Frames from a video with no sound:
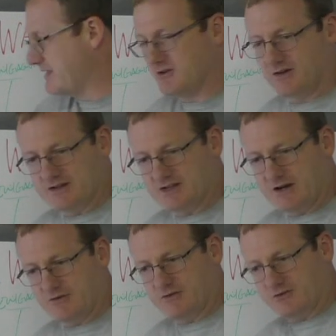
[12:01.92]
that I
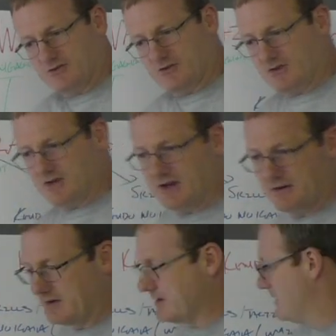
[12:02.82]
attack with a
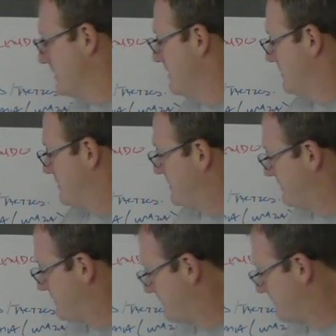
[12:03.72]
sotogari, which is different to